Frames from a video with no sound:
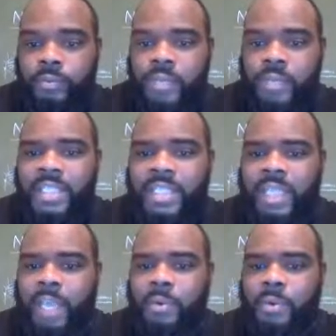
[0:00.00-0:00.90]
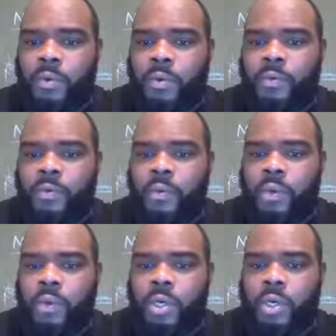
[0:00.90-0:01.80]
is the label
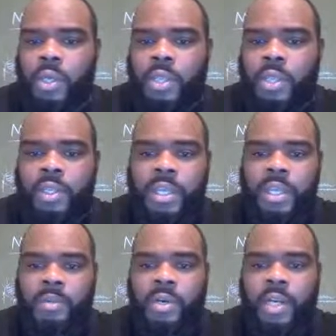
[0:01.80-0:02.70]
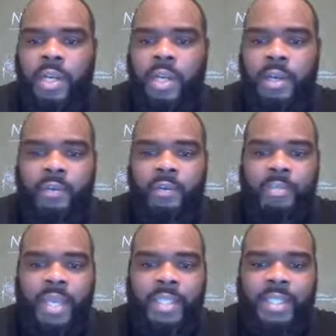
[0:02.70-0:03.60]
for the number of
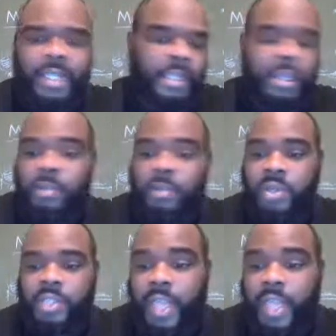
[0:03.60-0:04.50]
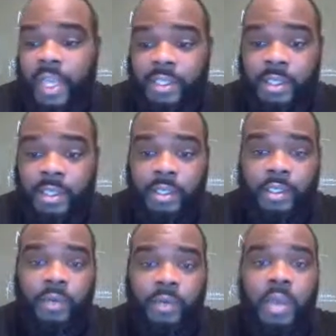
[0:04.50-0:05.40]
pets that that person has.
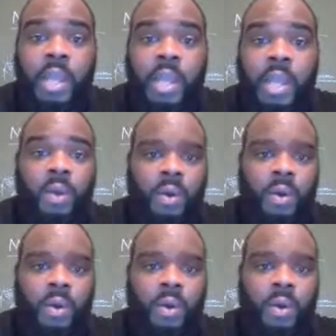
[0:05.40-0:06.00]
So you all